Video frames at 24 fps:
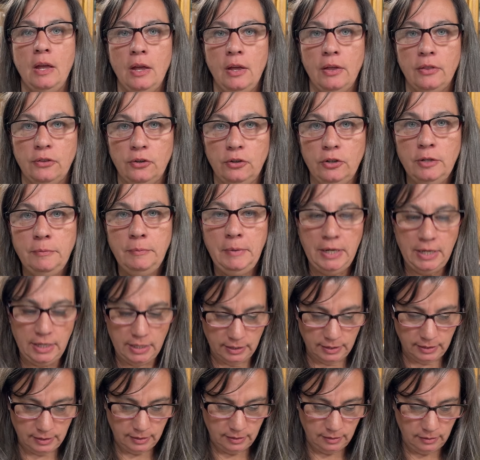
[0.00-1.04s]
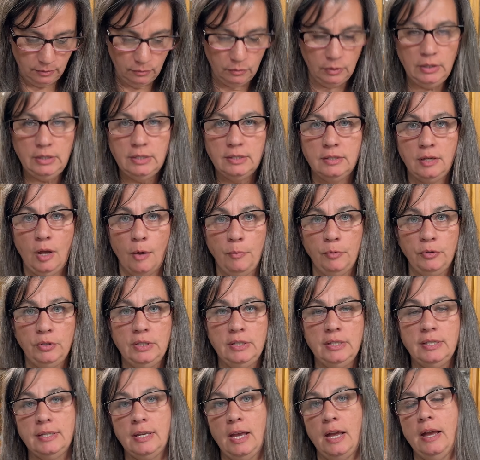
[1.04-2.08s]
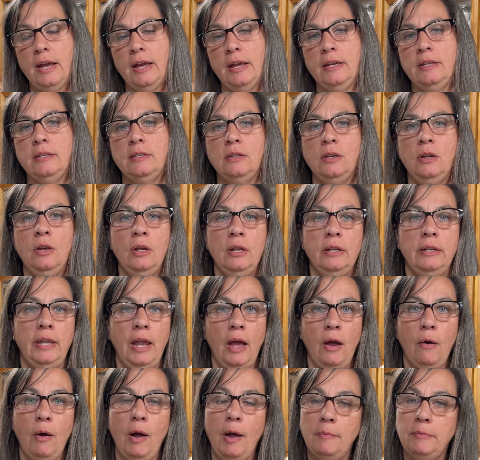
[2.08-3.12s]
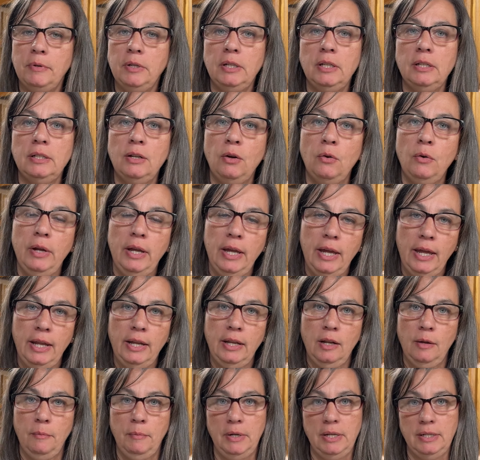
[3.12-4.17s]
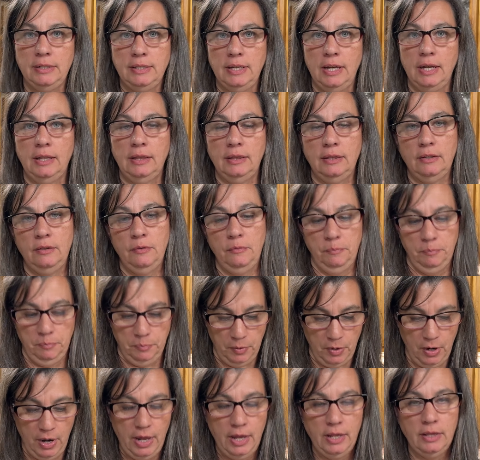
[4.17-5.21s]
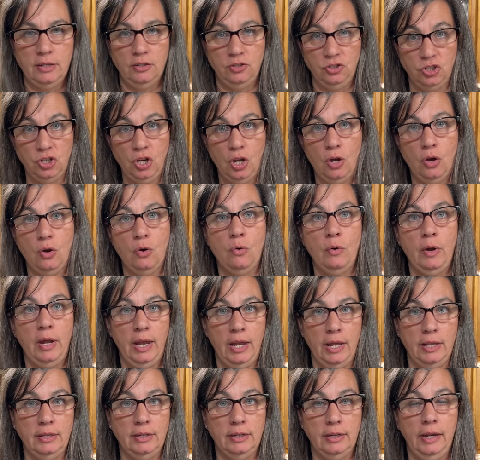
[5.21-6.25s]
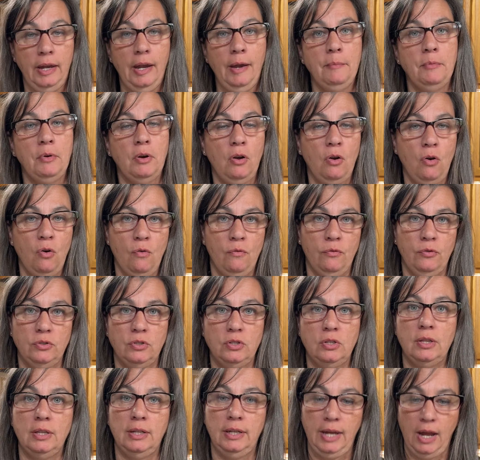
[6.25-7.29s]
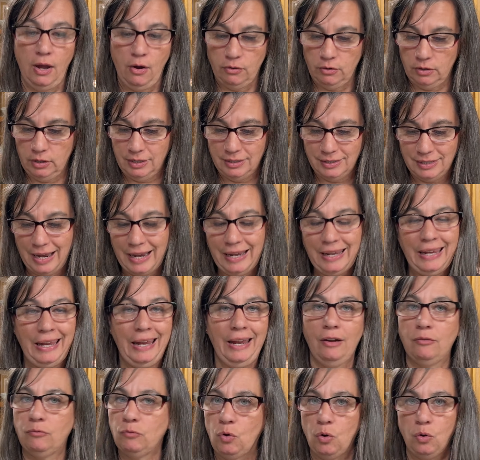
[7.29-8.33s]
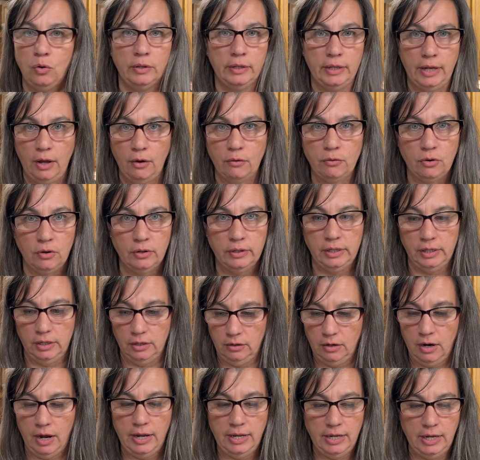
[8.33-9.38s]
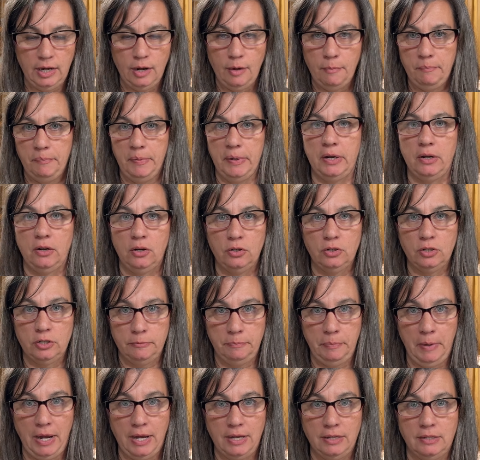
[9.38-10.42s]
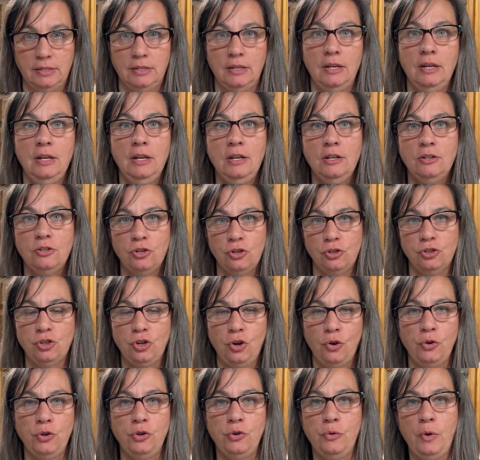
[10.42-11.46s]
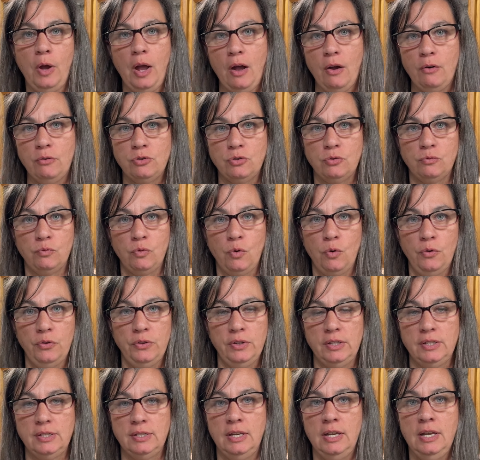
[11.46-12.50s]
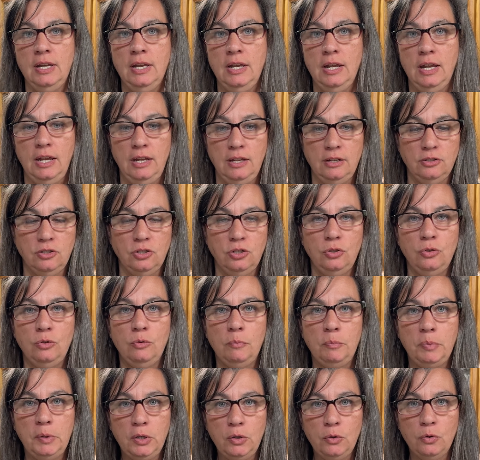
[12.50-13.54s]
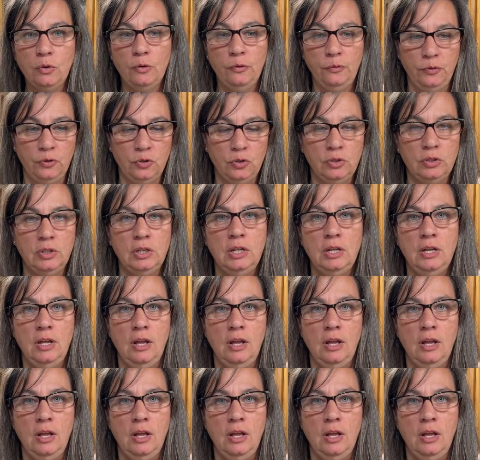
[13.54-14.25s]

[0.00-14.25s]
30 minutes, it's doubled in size. Now I'm gonna go ahead and I'm gonna take the bread, the dough and the camera over to the counter because I can't roll it out on here. I need a bigger space to show you how to roll this into beautiful